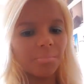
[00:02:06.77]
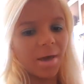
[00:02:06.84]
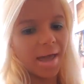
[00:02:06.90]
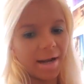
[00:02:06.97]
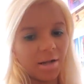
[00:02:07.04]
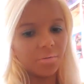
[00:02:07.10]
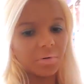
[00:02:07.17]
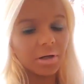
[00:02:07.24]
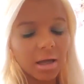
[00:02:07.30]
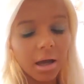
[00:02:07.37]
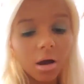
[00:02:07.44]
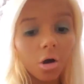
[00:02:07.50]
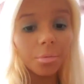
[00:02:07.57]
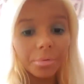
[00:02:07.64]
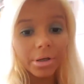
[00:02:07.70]
but anyway
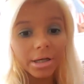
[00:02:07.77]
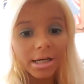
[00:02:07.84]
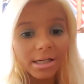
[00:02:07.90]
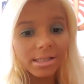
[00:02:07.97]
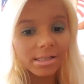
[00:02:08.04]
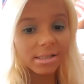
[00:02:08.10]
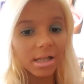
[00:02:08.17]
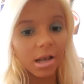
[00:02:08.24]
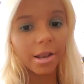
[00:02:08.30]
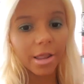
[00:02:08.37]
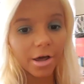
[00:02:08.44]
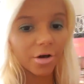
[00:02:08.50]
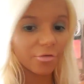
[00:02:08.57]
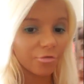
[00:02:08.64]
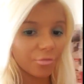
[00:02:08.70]
hope you guys
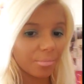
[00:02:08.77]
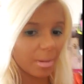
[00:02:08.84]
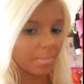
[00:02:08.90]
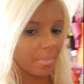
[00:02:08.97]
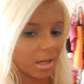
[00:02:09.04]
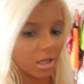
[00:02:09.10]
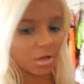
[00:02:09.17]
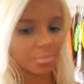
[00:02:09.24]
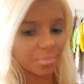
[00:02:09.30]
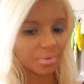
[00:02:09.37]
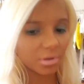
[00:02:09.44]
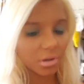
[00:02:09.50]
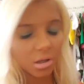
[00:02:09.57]
love my makeup